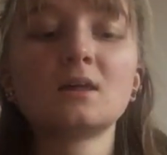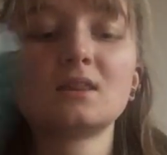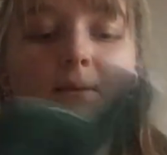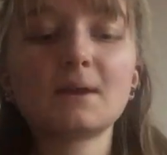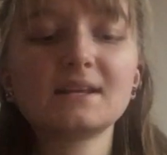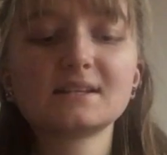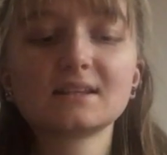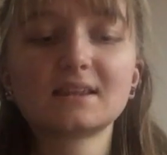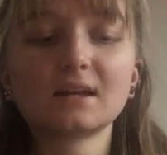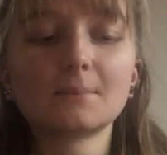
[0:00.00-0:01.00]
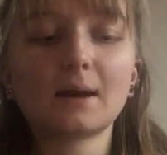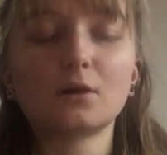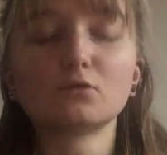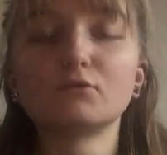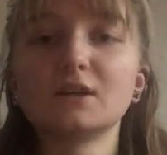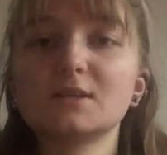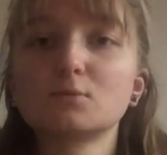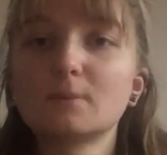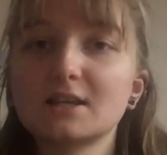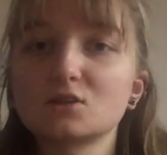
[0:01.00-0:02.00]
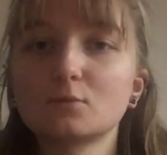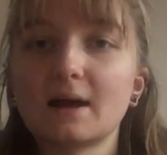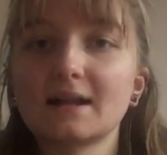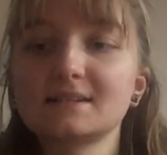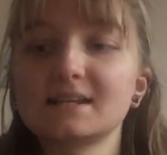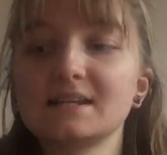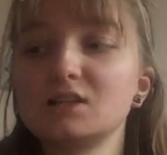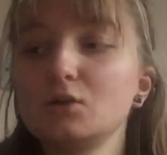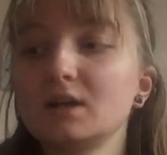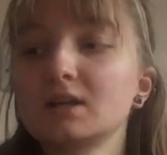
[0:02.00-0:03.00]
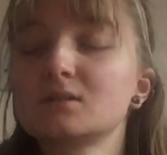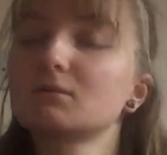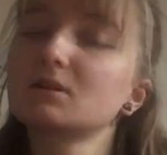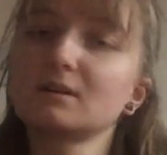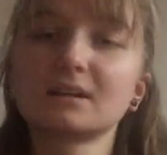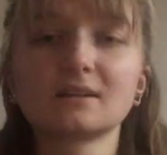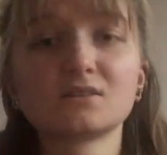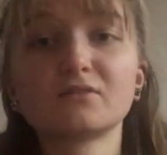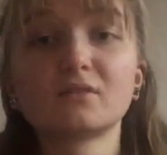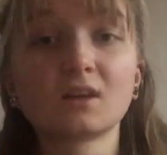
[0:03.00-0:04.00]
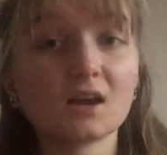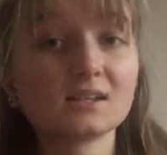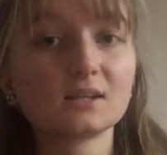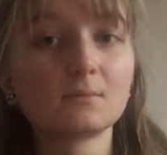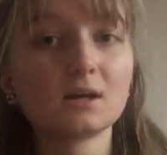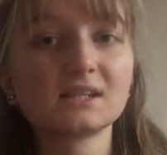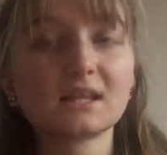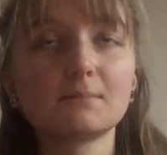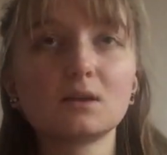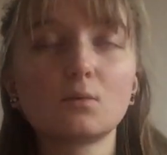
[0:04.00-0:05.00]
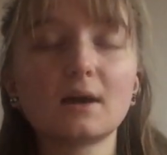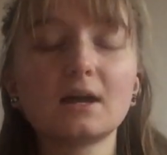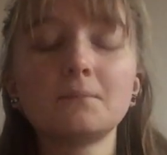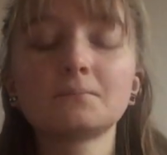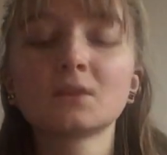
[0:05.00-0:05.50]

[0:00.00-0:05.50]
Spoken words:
The amazing thing about reusable menstrual pads is you can sort of customise them in a way.